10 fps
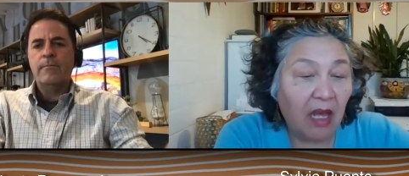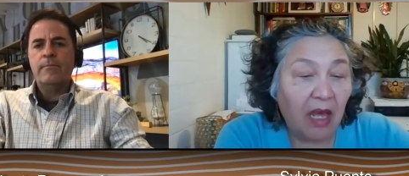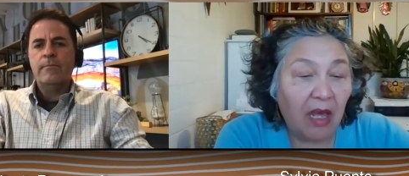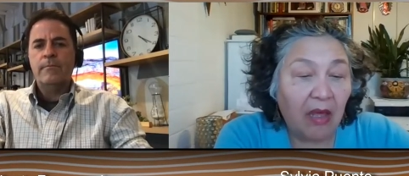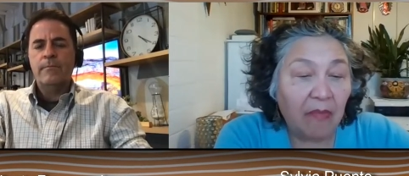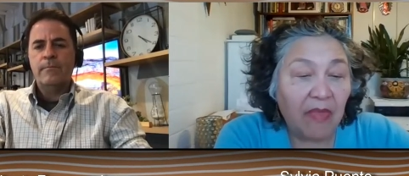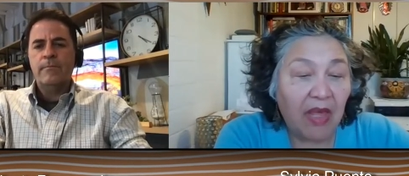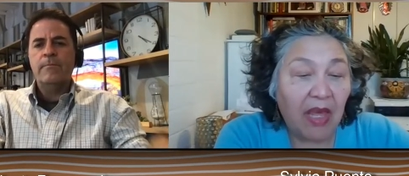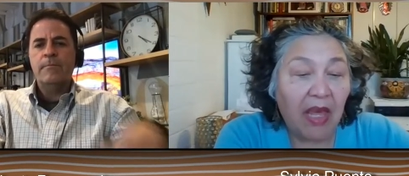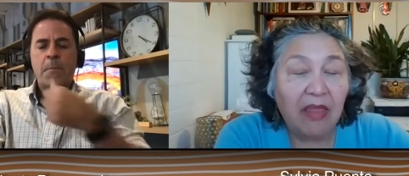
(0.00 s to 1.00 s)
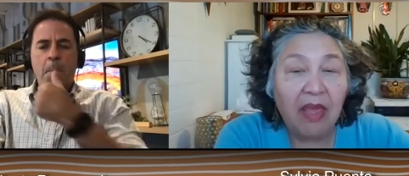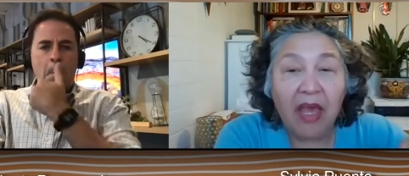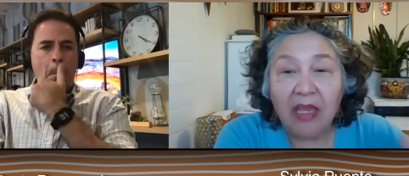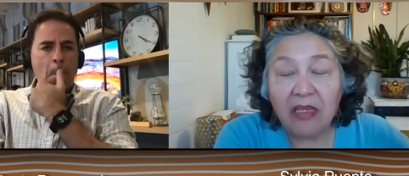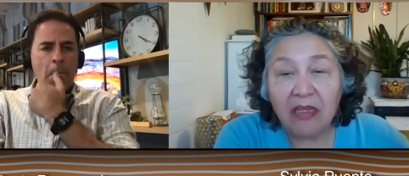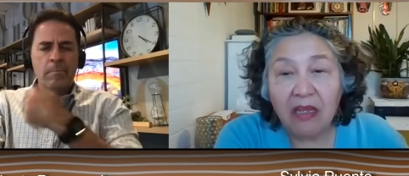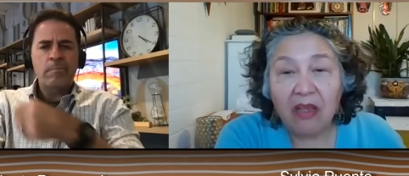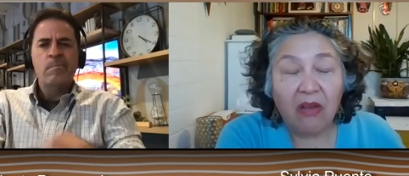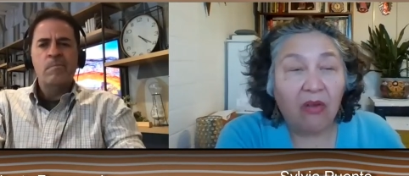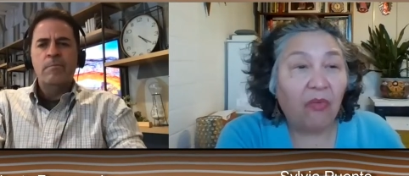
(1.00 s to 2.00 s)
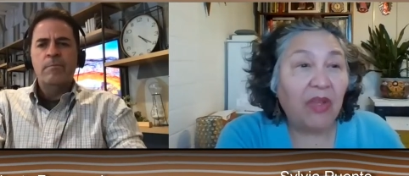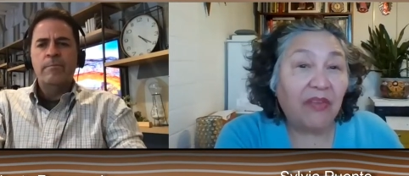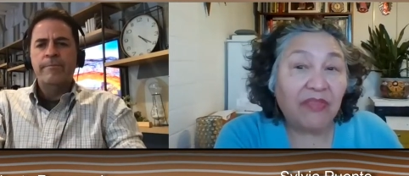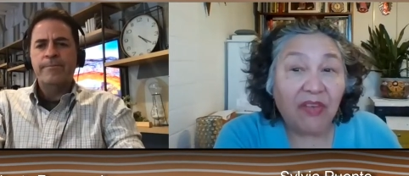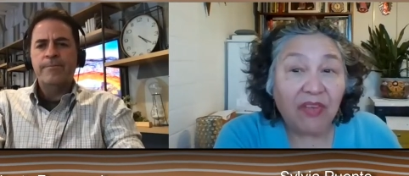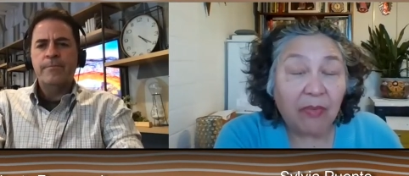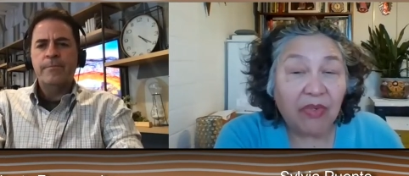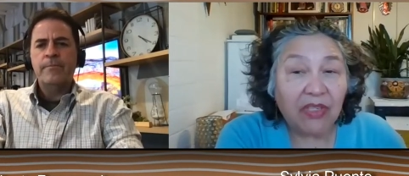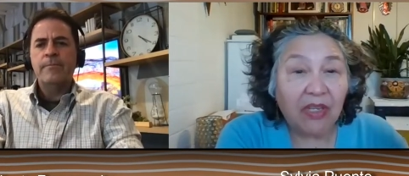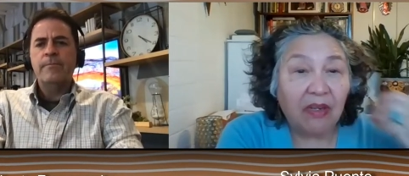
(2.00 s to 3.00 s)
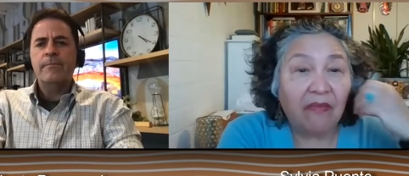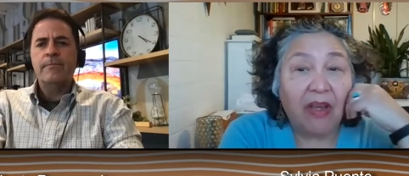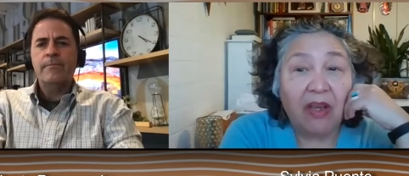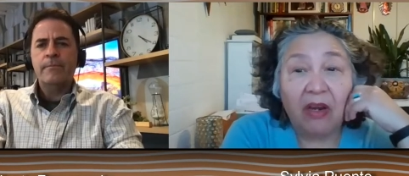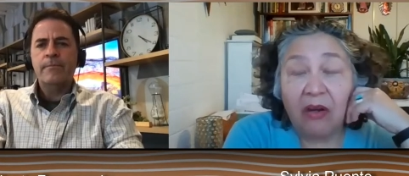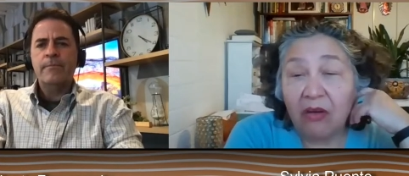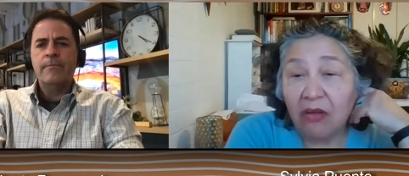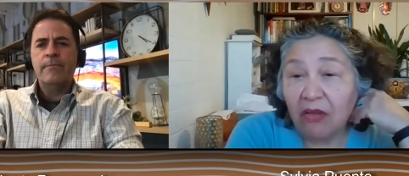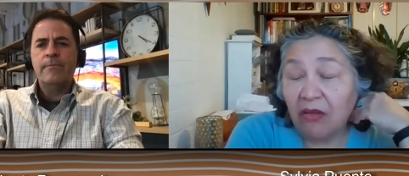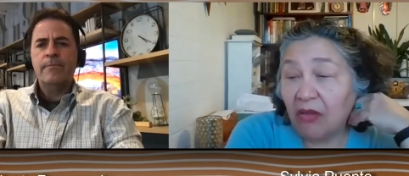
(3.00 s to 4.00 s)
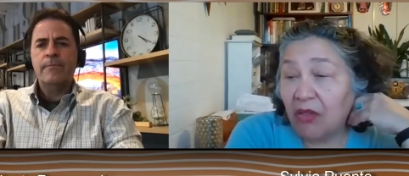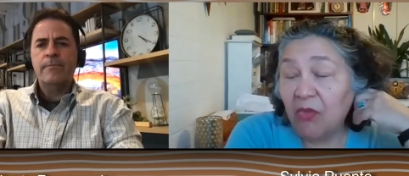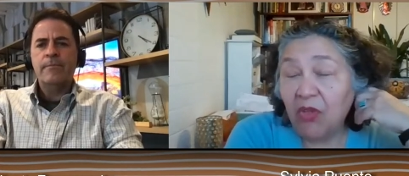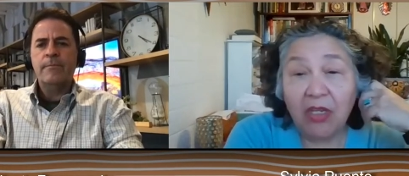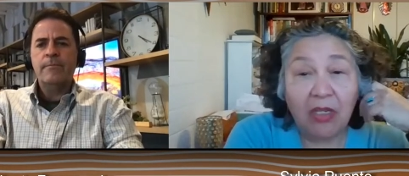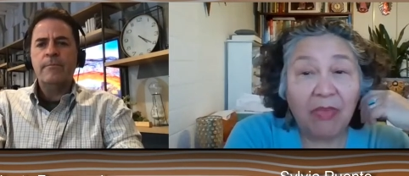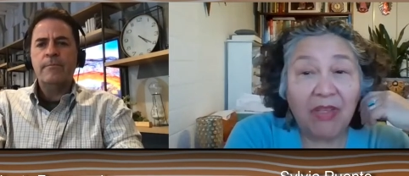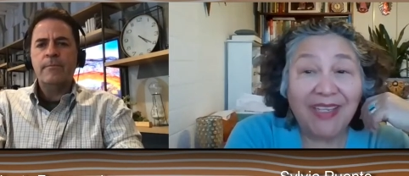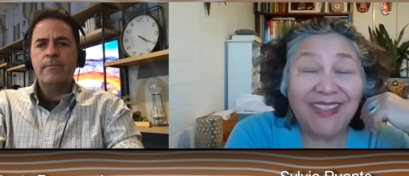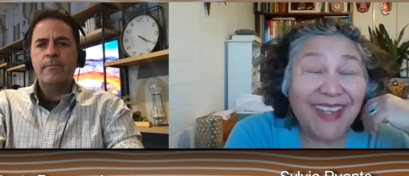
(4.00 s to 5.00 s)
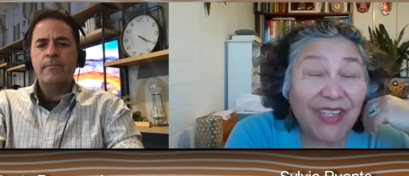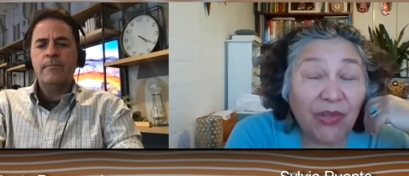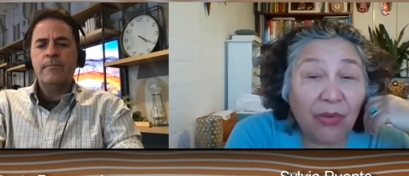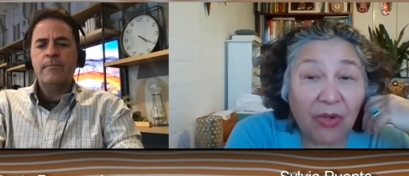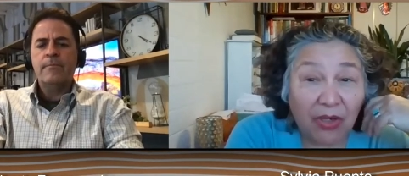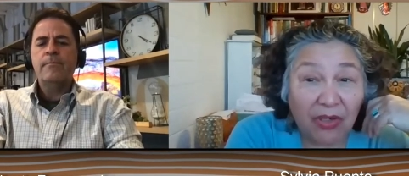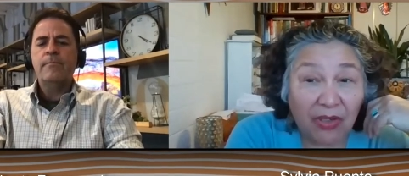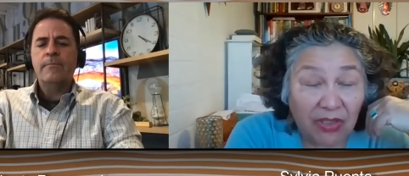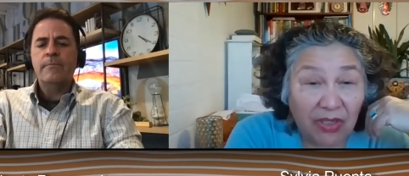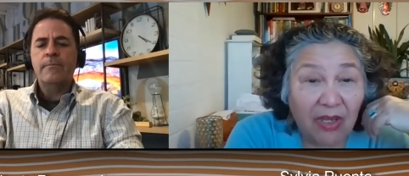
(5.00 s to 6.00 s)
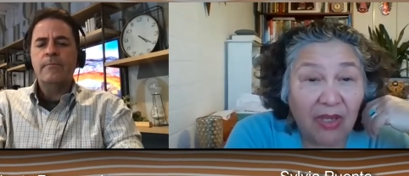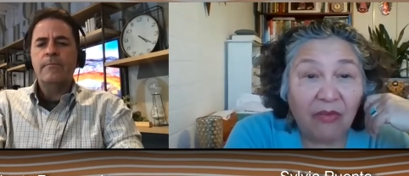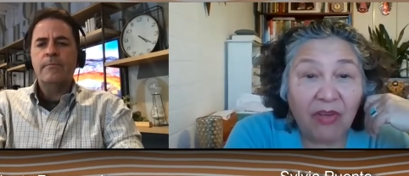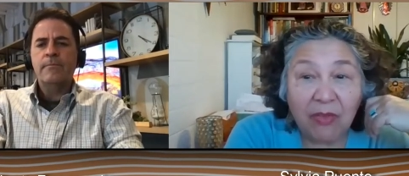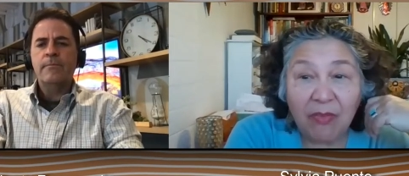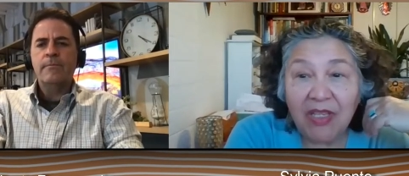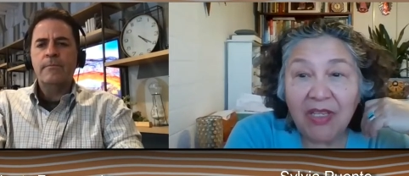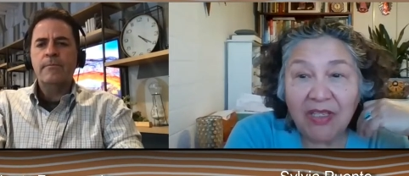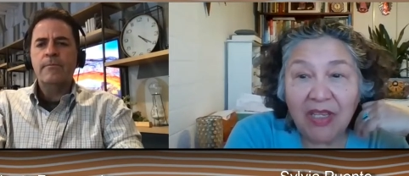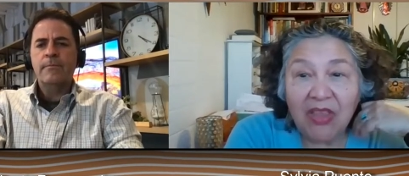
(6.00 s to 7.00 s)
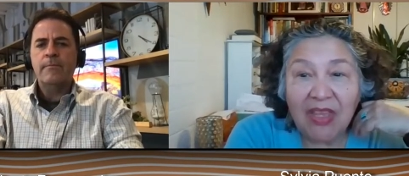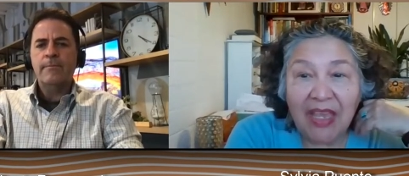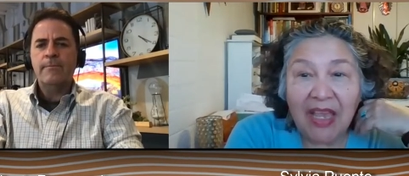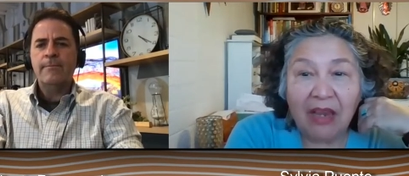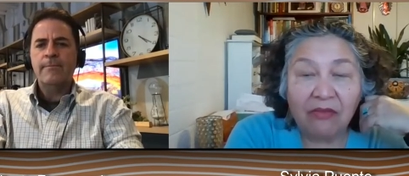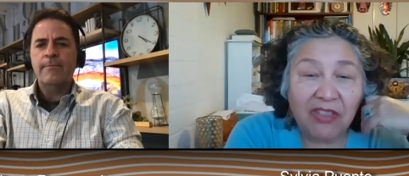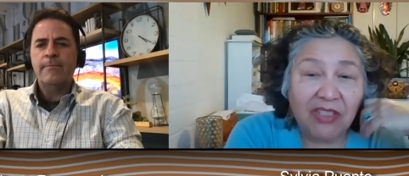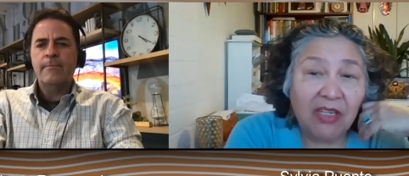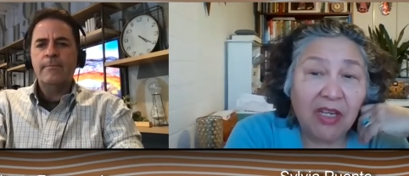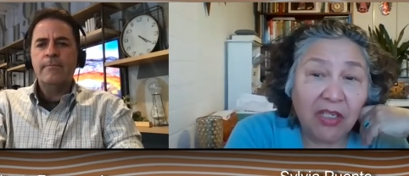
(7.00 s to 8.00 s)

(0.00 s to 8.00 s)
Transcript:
Speaker 1: Um, and then we have 70% of our community being essential workers, which means that they are risking